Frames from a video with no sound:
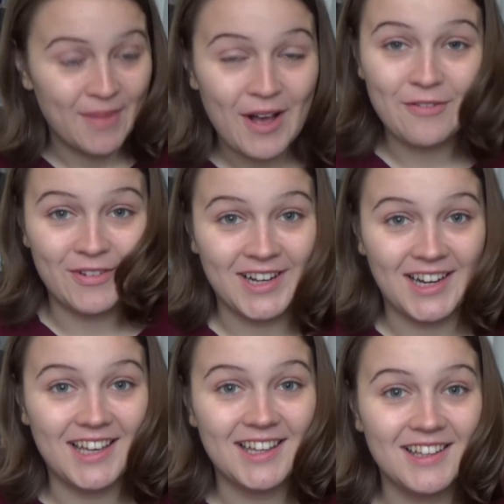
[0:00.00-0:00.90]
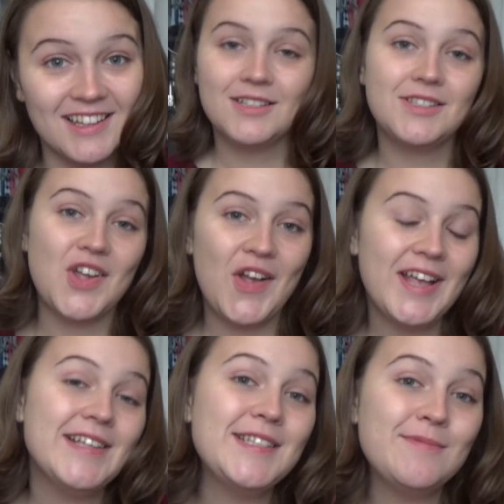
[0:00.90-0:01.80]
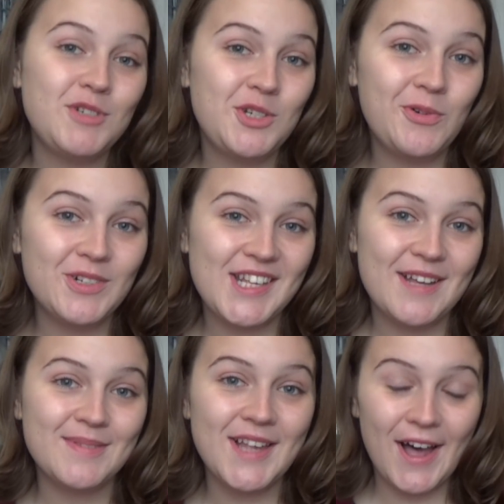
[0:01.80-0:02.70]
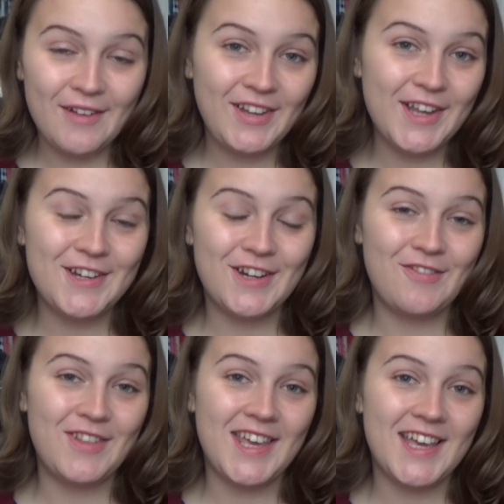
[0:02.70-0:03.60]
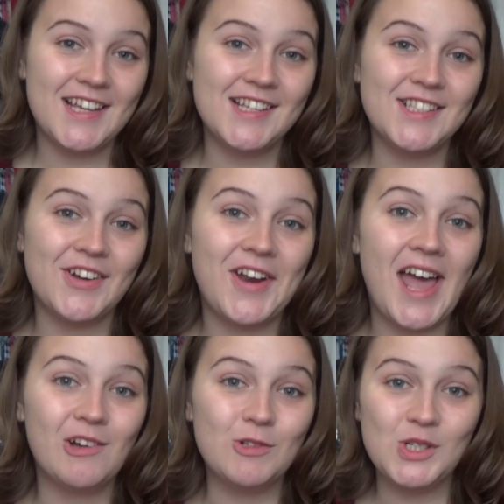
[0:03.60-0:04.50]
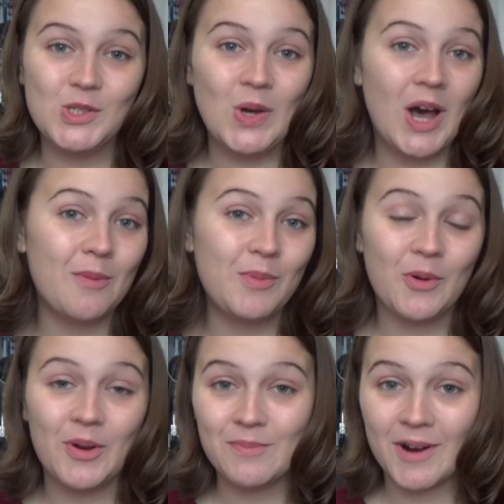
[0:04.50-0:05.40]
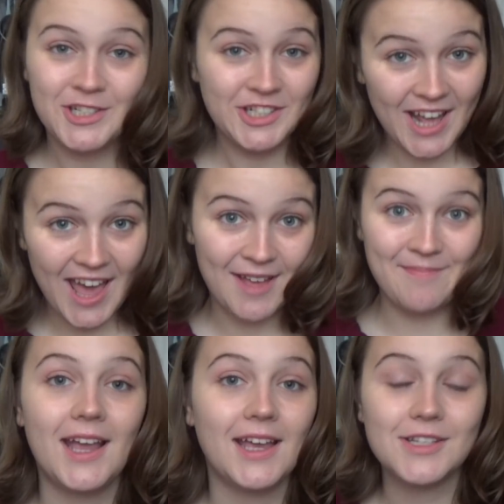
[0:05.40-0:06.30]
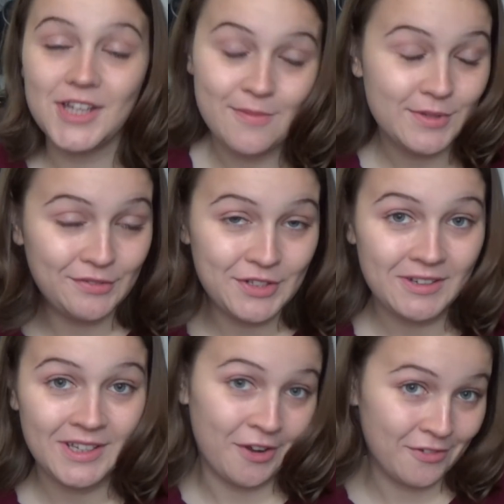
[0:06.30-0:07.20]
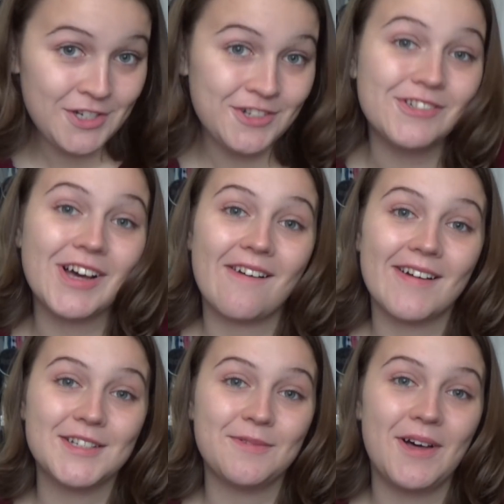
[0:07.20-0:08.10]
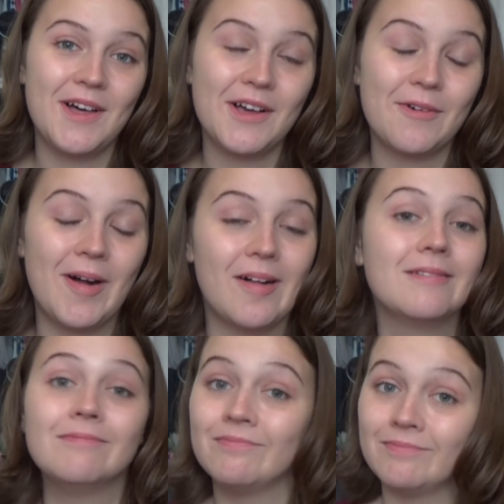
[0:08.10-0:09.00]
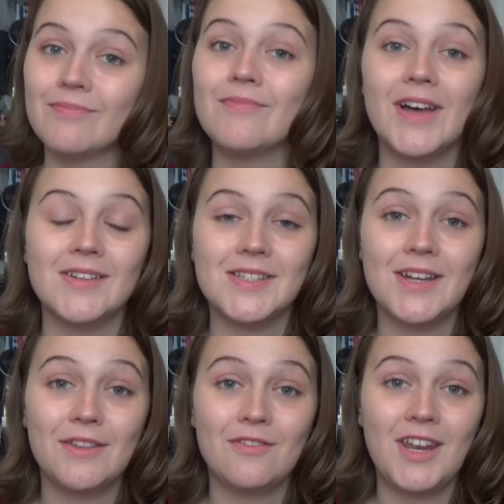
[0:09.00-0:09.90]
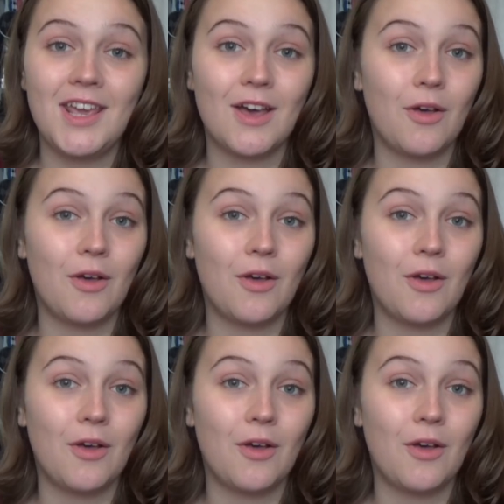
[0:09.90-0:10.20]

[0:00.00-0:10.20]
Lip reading: perfectly. So here's some short tips I've learned over the years on how to up your impression game. In terms of doing original character work, well, that's another video.